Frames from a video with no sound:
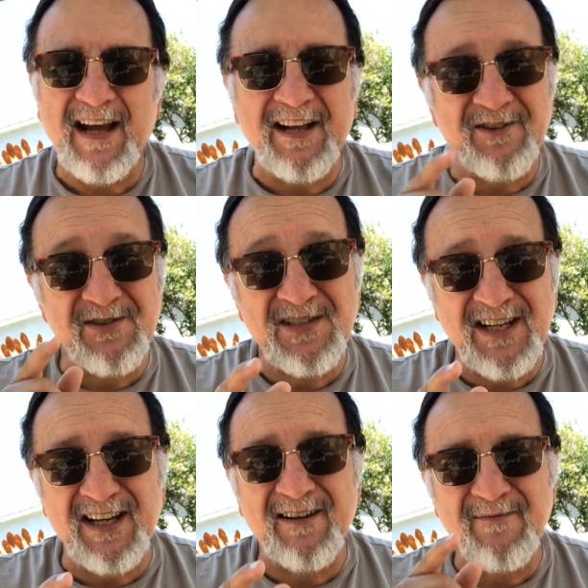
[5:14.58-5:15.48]
and you'll
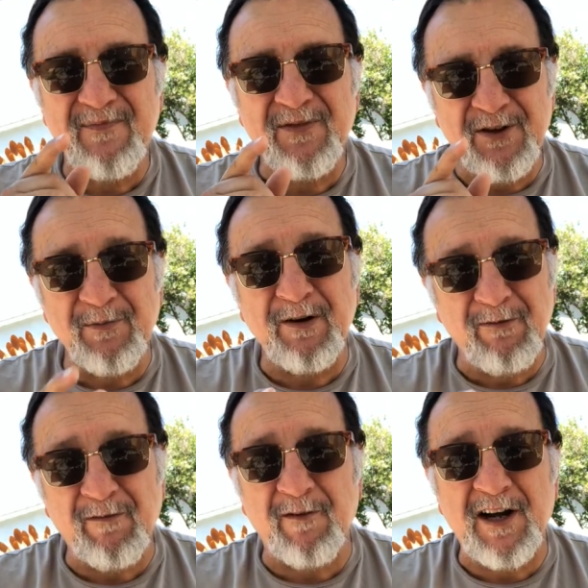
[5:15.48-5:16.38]
see, you'll be
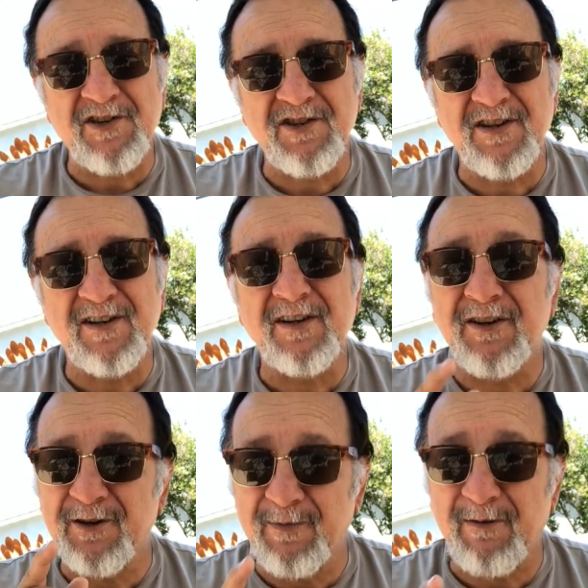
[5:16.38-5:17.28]
refreshed,
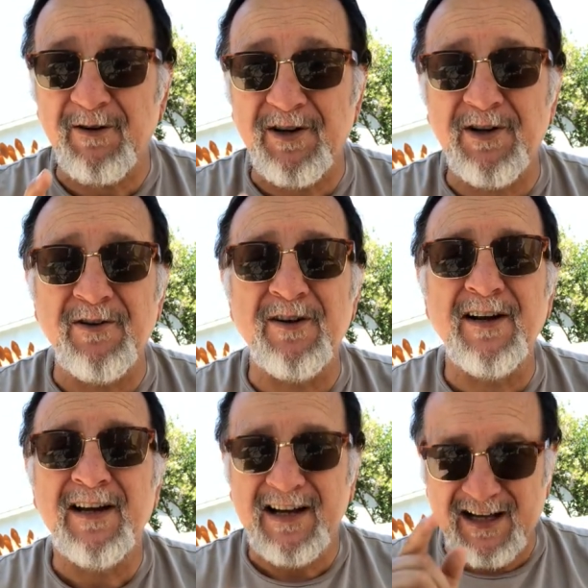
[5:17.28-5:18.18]
you'll be renewed,
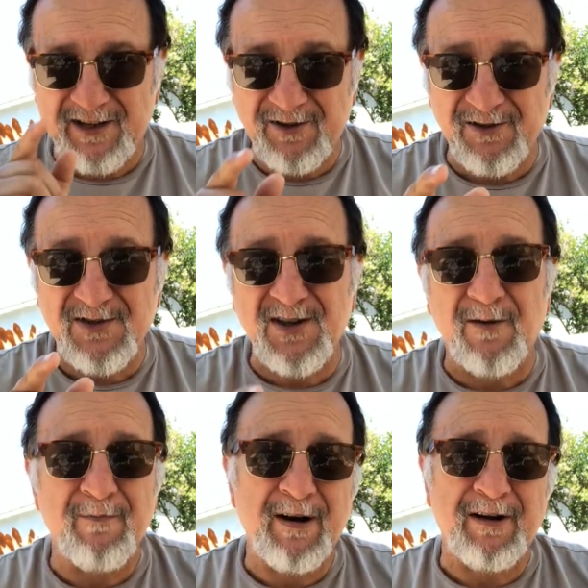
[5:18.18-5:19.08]
and you'll
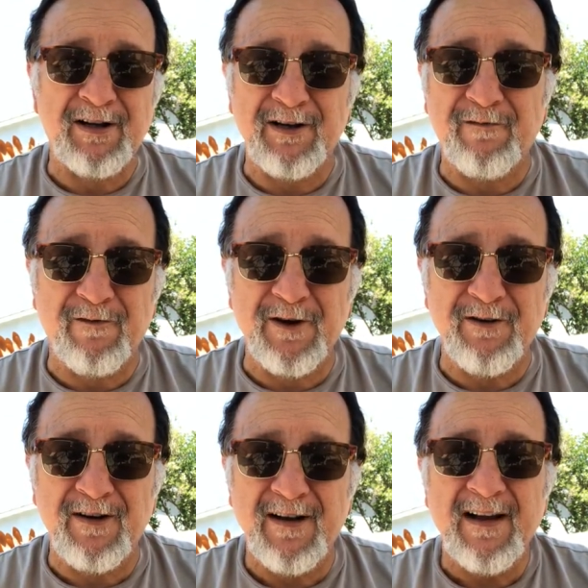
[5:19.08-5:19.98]
start bearing good
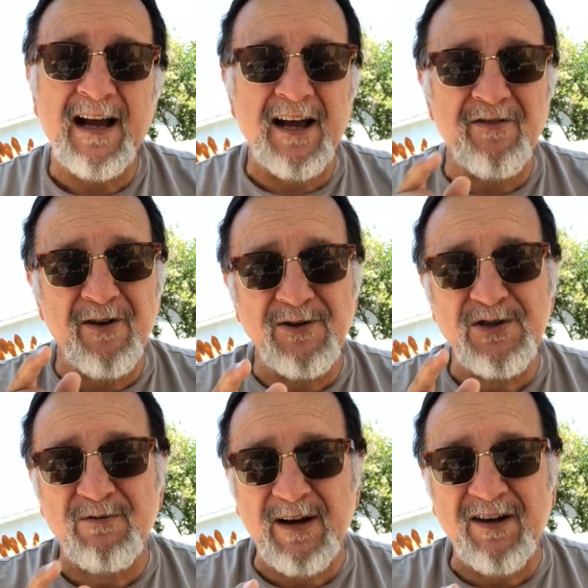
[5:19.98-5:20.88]
fruit. And
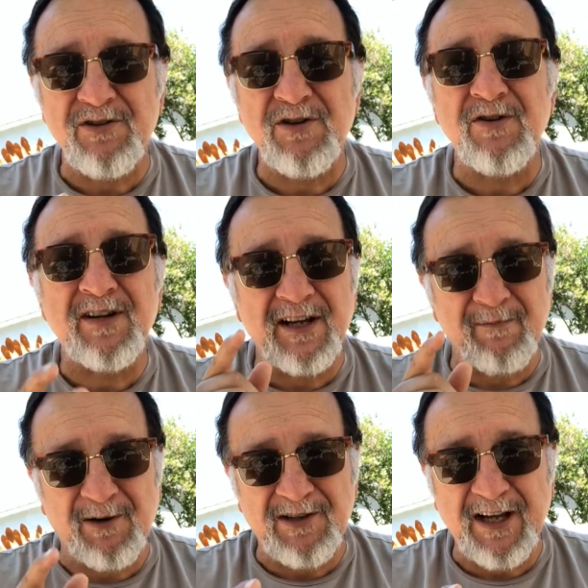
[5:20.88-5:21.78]
those around you can
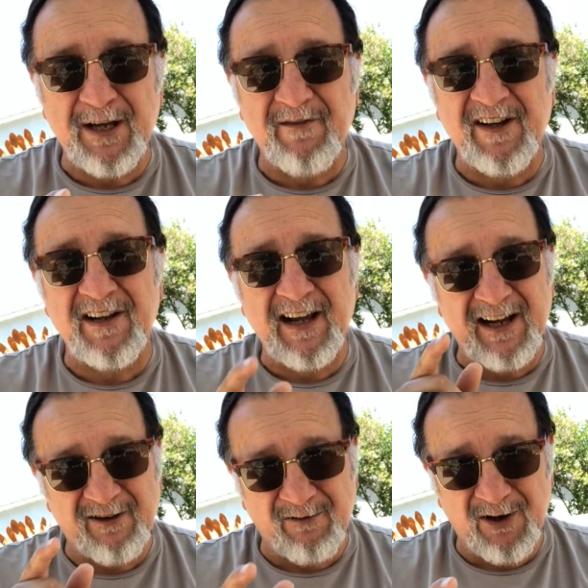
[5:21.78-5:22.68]
partake of it
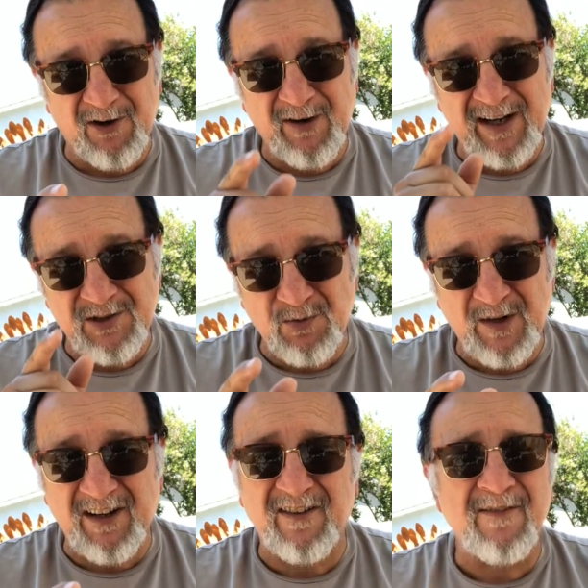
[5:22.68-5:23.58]
and grow as
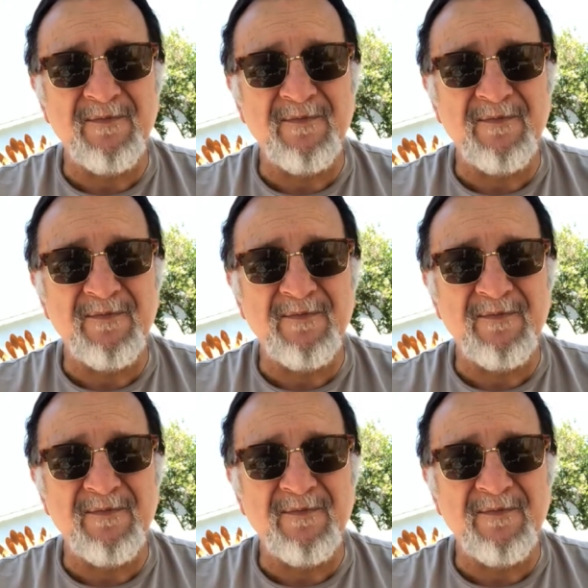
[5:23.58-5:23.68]
well.